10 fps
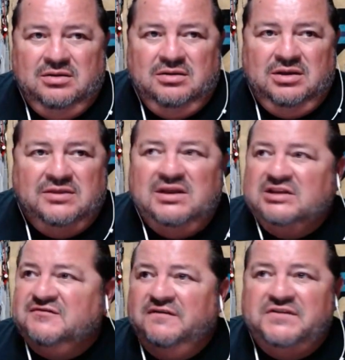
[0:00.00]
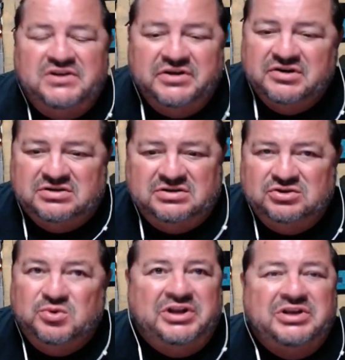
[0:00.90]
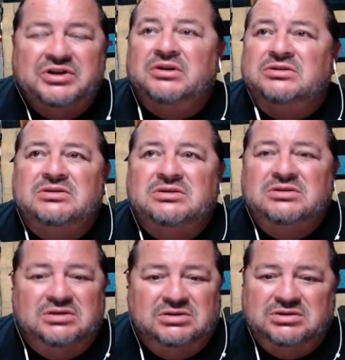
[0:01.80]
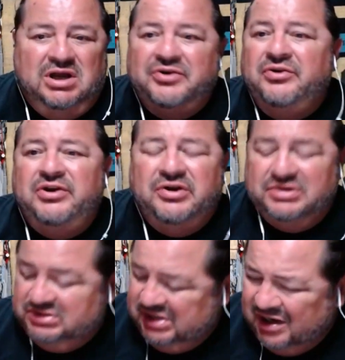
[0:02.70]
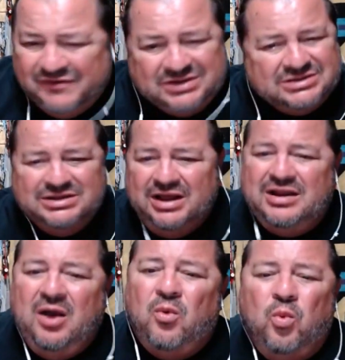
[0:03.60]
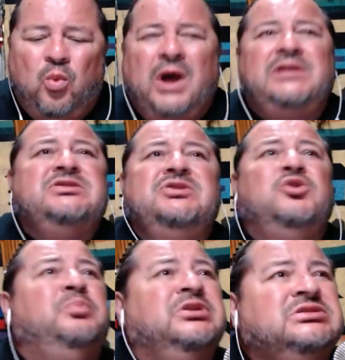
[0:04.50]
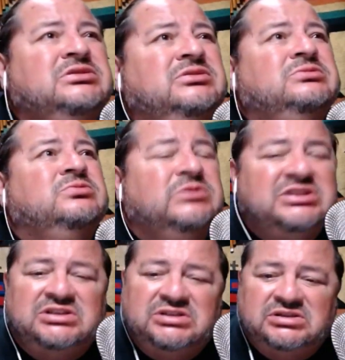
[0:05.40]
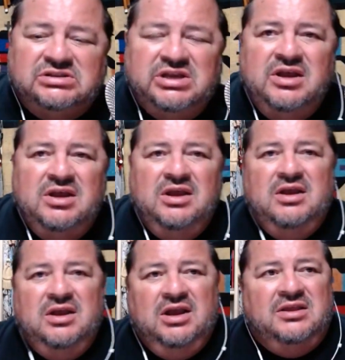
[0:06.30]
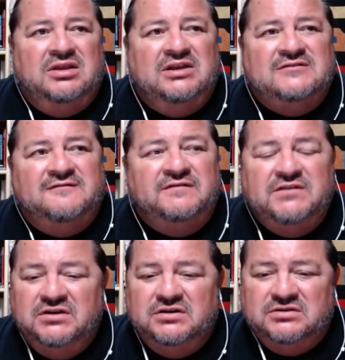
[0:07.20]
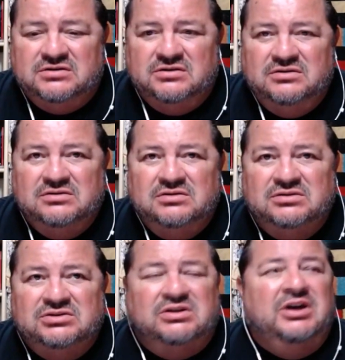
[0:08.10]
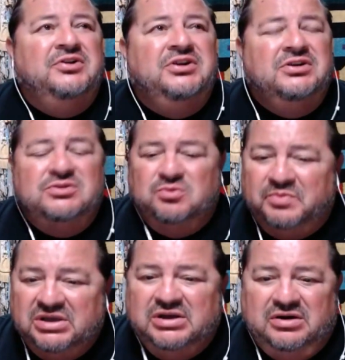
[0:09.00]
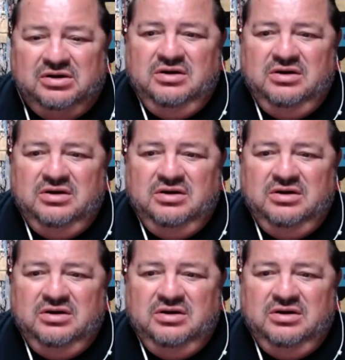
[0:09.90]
in the next 50 years, 20 years. 100 years, none of us, not one single person who's listening to this in the next 50 years to 100 years will be here.